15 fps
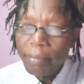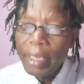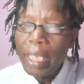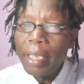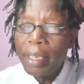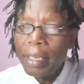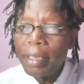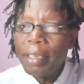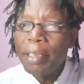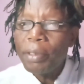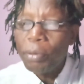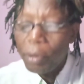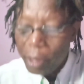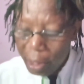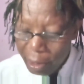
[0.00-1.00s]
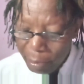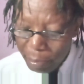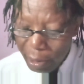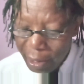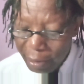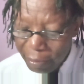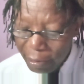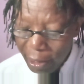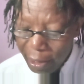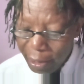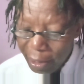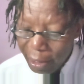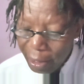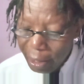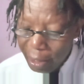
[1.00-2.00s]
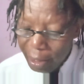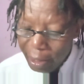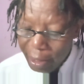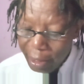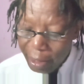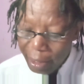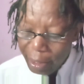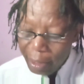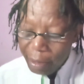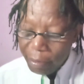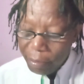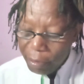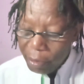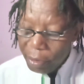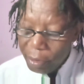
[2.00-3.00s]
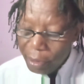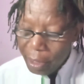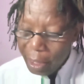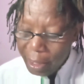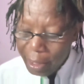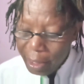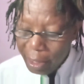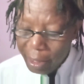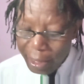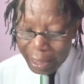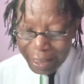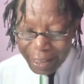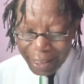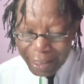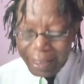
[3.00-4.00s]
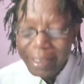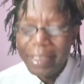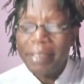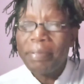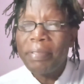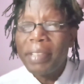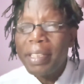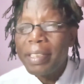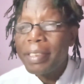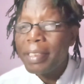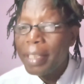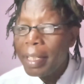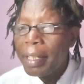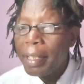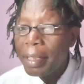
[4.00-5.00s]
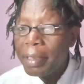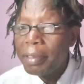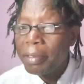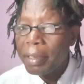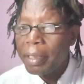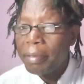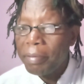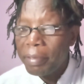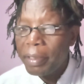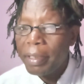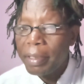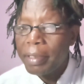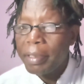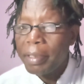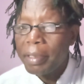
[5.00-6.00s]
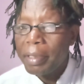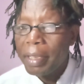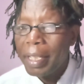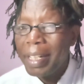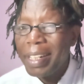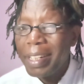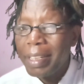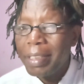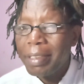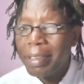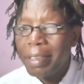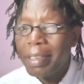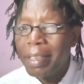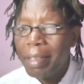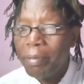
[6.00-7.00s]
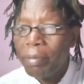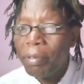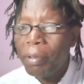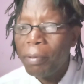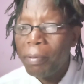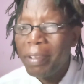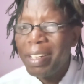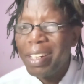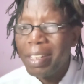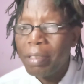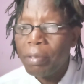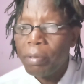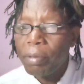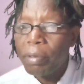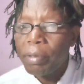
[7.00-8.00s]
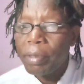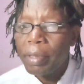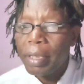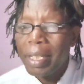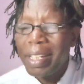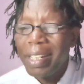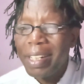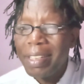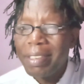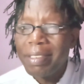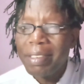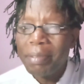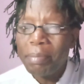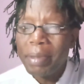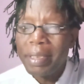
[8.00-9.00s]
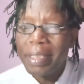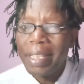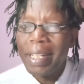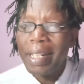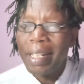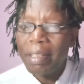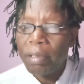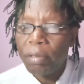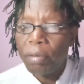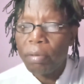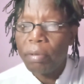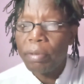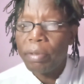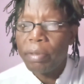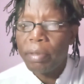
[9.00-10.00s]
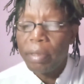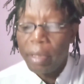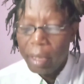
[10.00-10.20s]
And this is what is being defined here. Photons are just electric fields, electric flow of electrons. Electric means electrons.